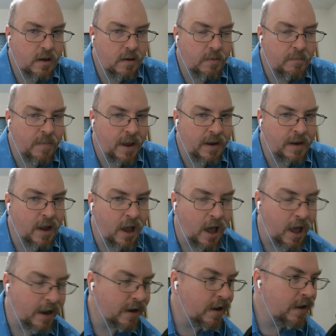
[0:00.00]
My
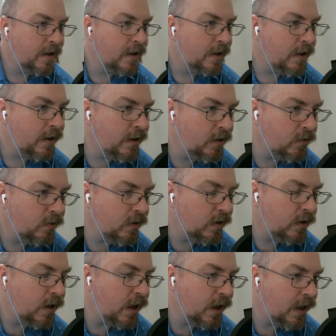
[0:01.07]
God, you
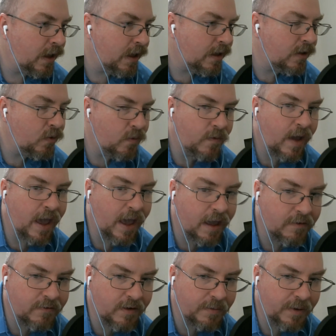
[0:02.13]
you
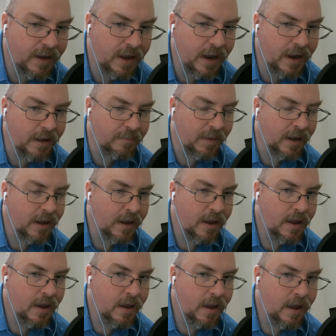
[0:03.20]
have to be kidding me.
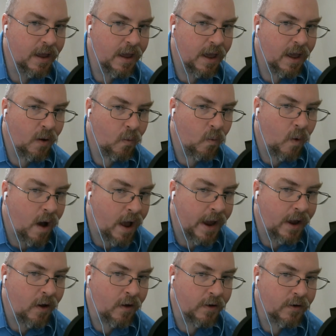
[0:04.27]

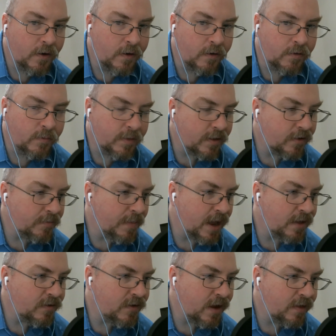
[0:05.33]
Why on earth would this
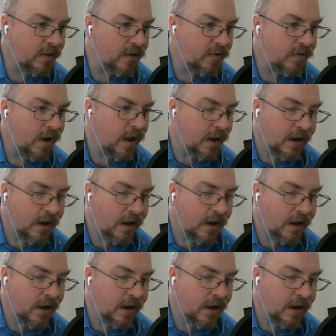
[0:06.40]
man say this?